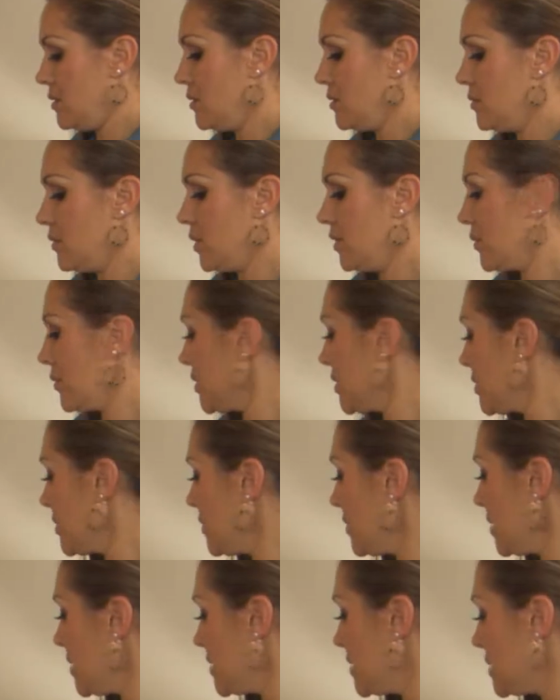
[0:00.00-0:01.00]
What we
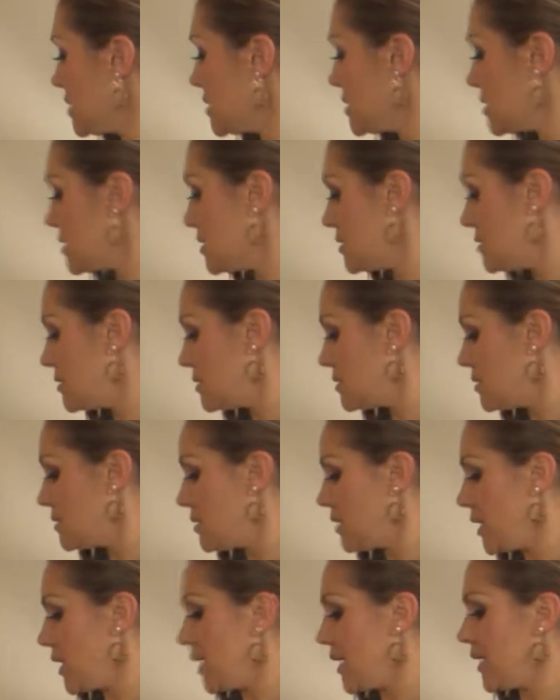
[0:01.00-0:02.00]
do is
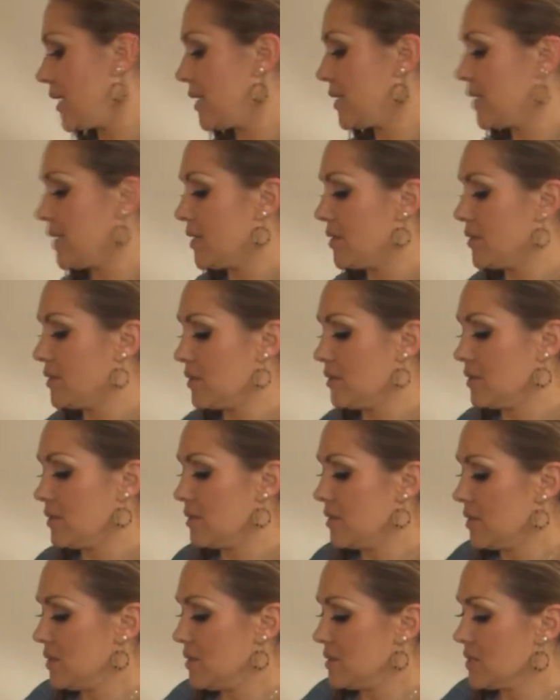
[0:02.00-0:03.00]
add our
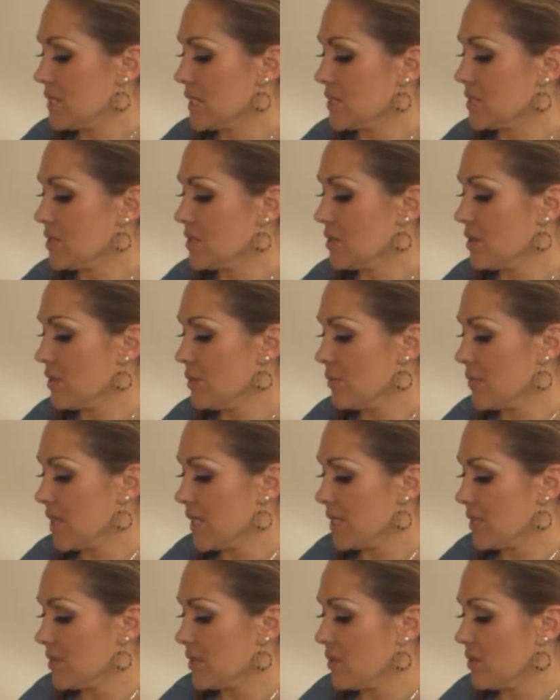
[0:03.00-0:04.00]
sazon
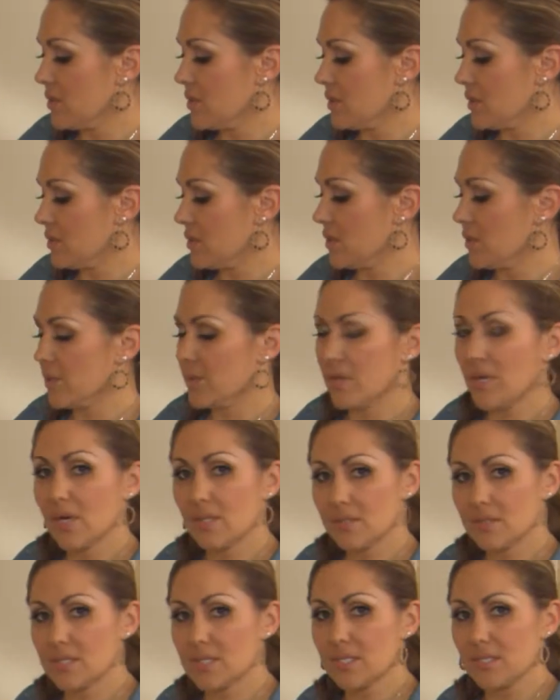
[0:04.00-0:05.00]
completo or
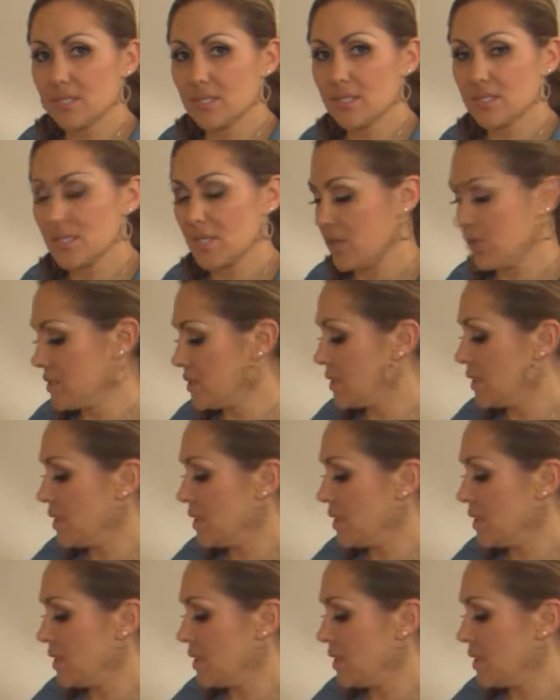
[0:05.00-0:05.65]
all seasoned salt